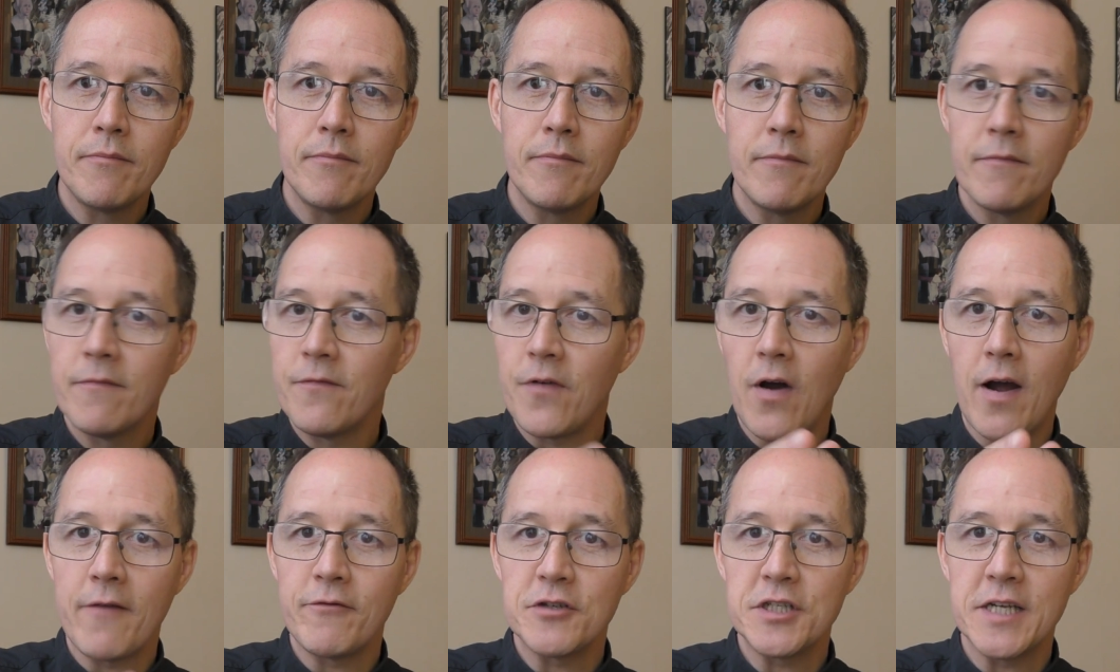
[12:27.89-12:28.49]

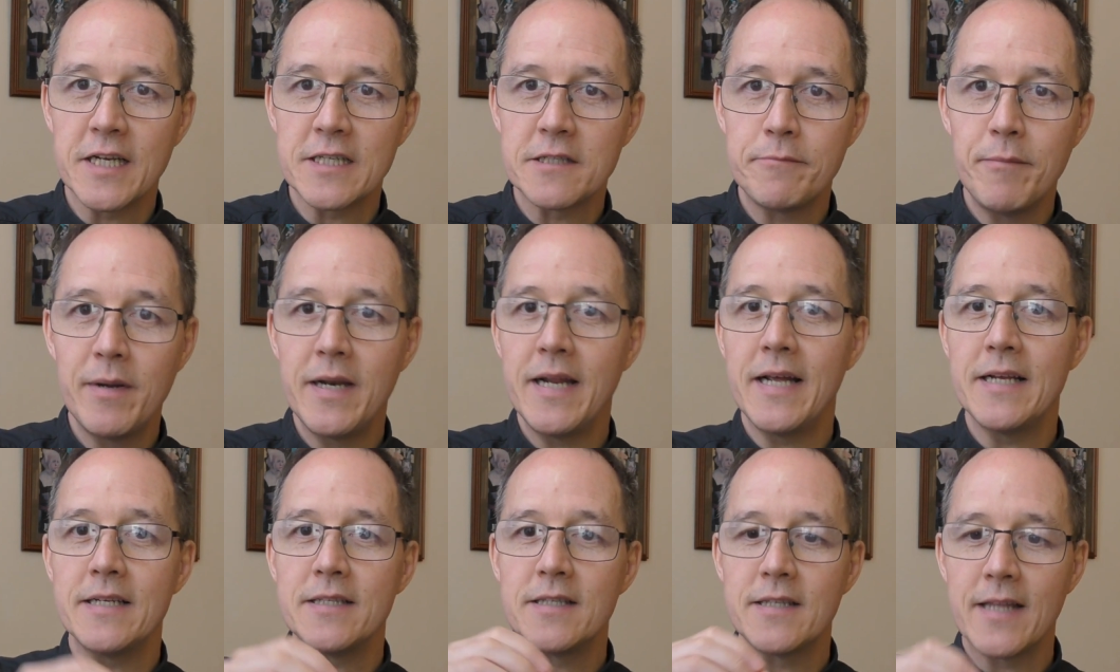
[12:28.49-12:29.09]
5 or 6
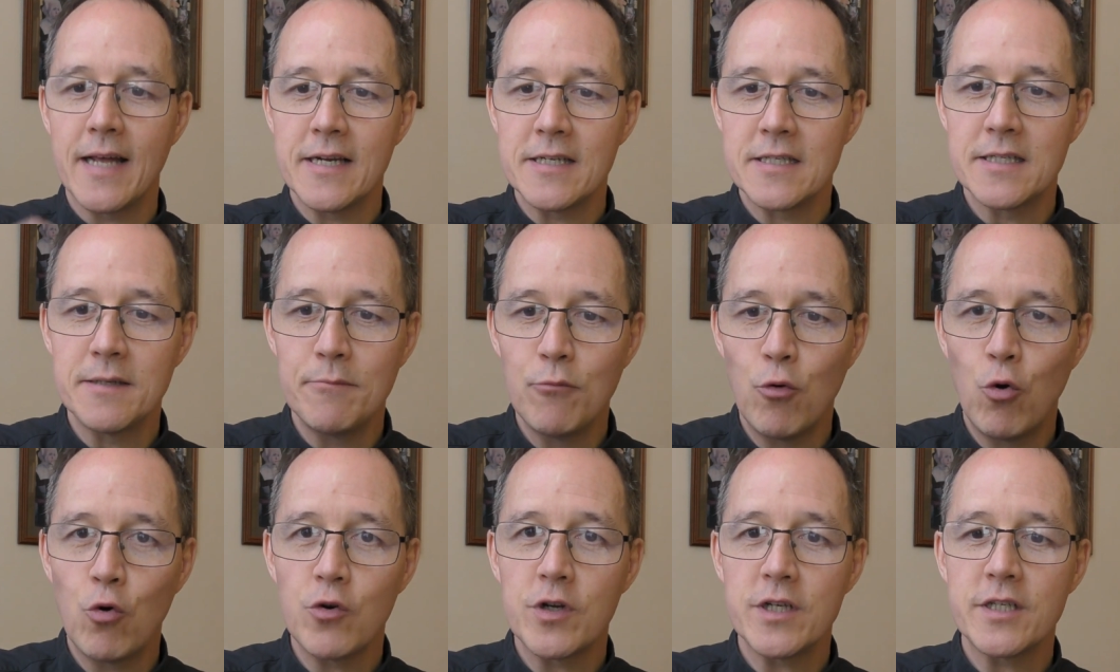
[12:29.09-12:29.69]
minutes, then some
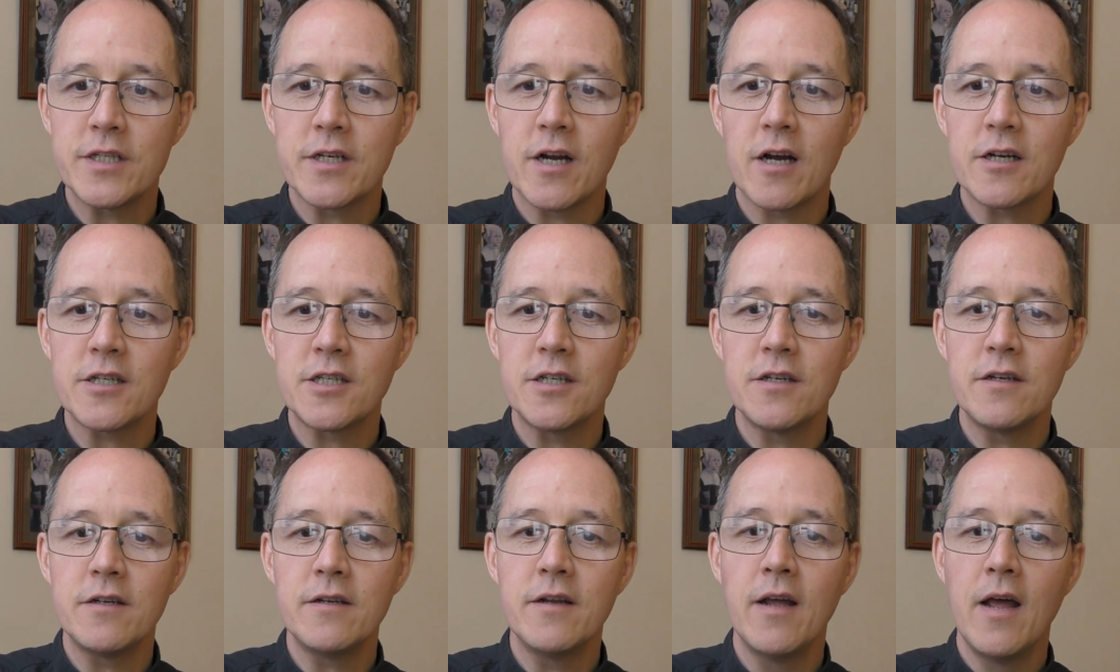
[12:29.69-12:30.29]
more
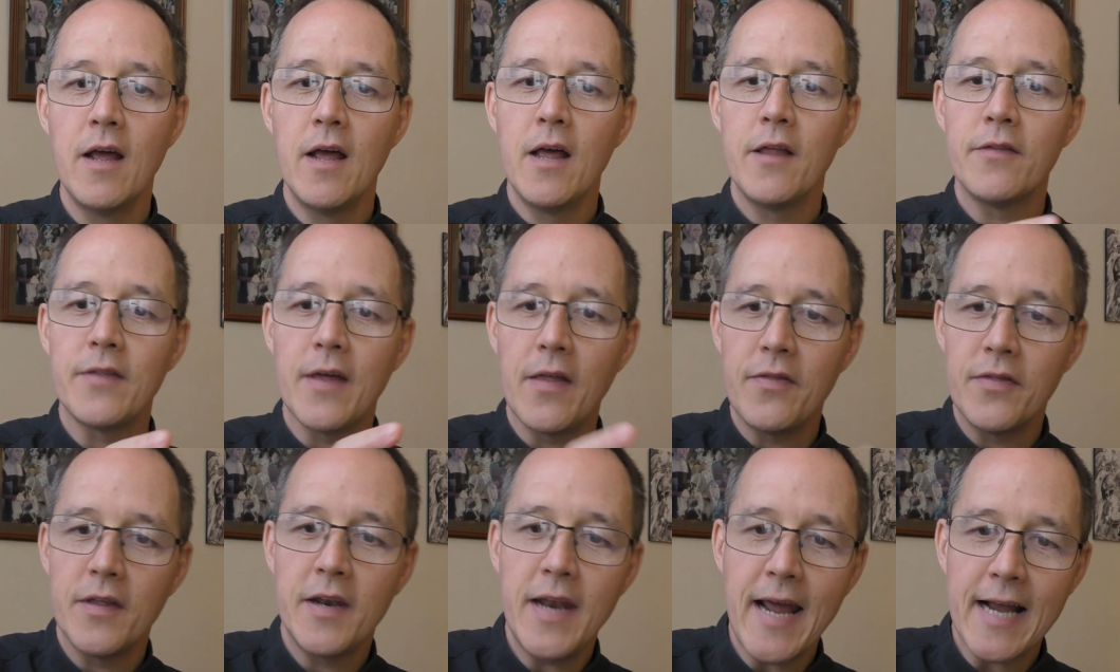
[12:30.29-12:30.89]
discussion, then
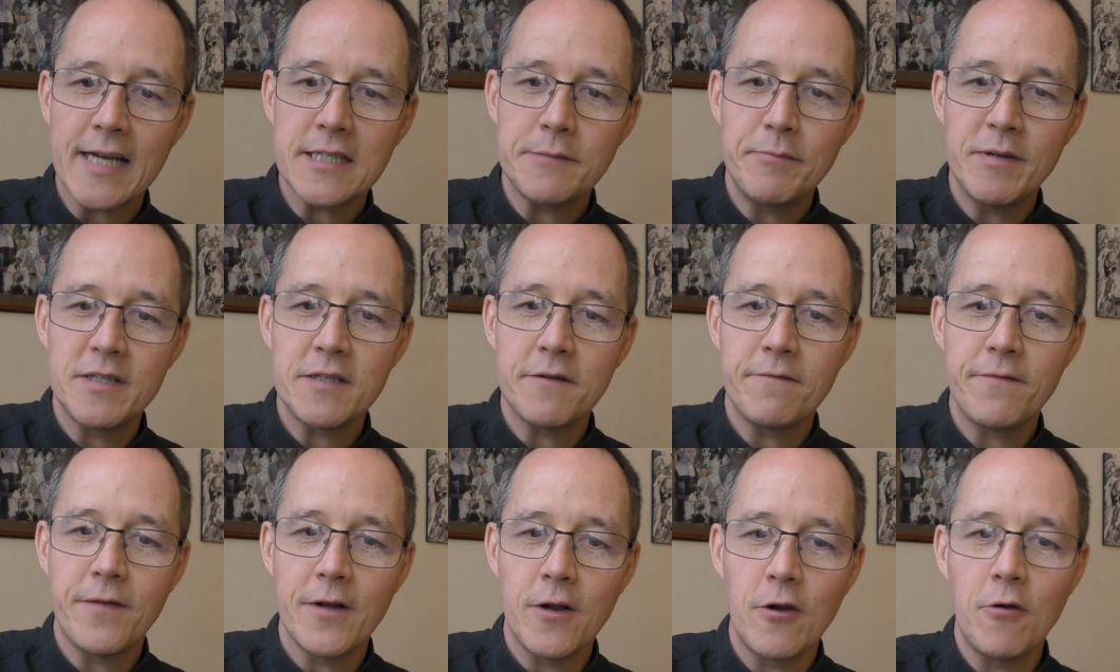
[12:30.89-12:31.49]
the next bit of
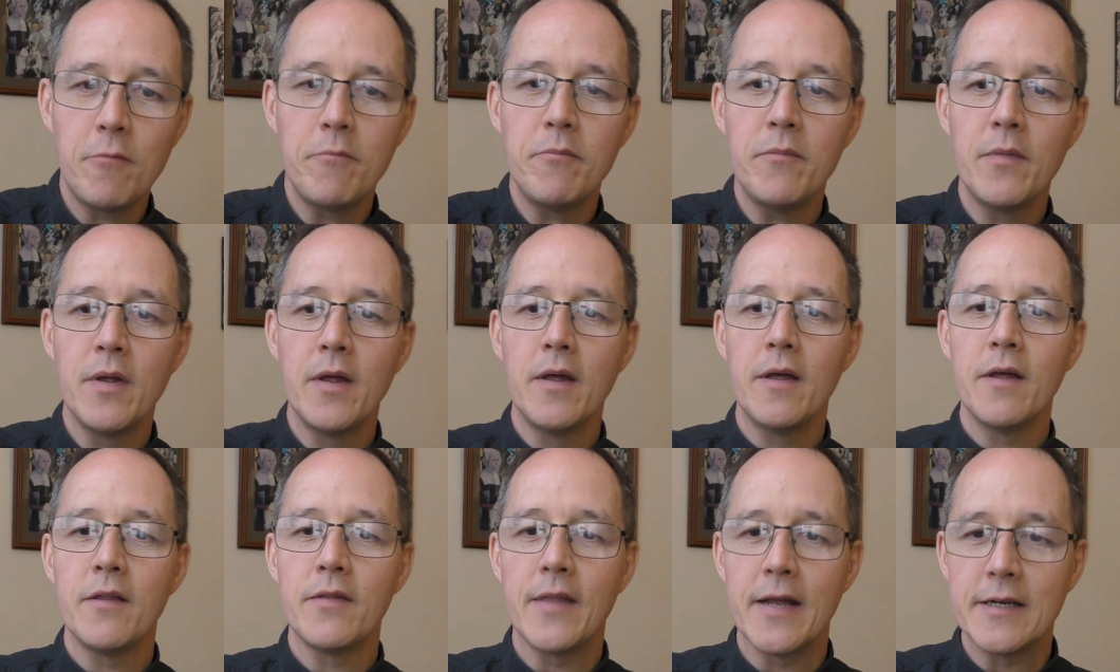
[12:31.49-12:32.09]
film,
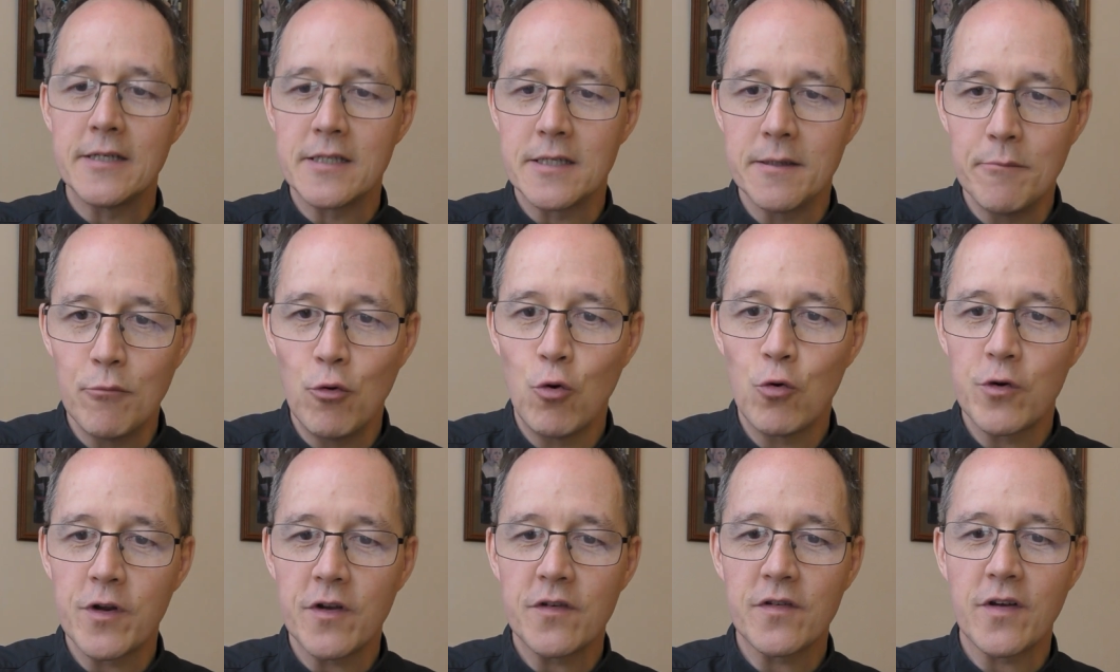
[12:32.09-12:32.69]
then some more
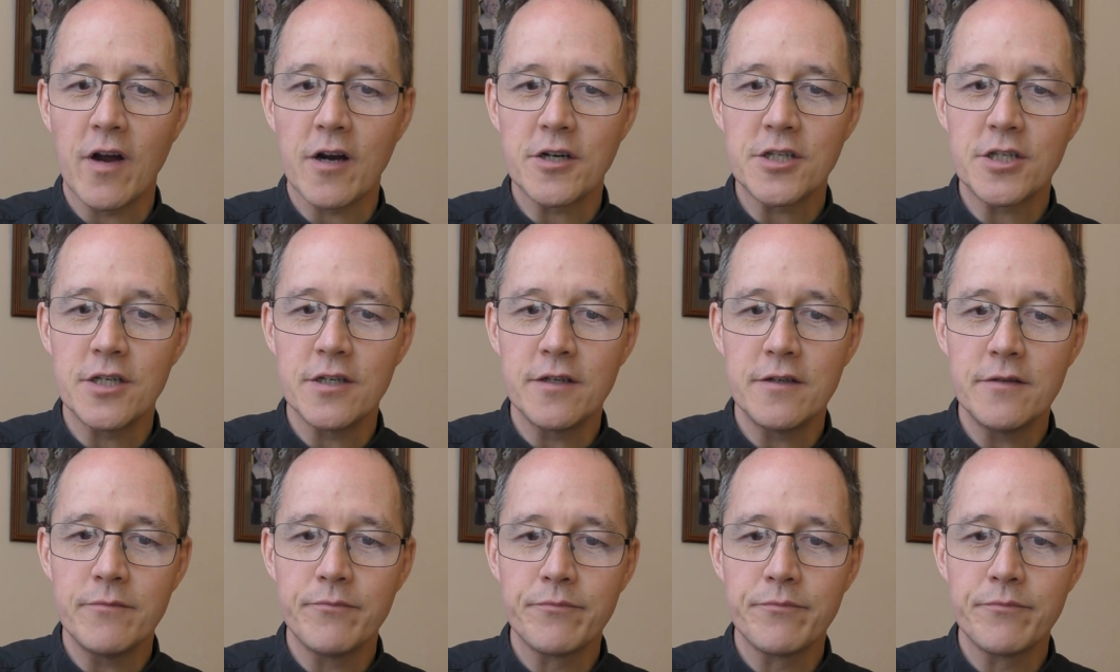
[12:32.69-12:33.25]
discussion.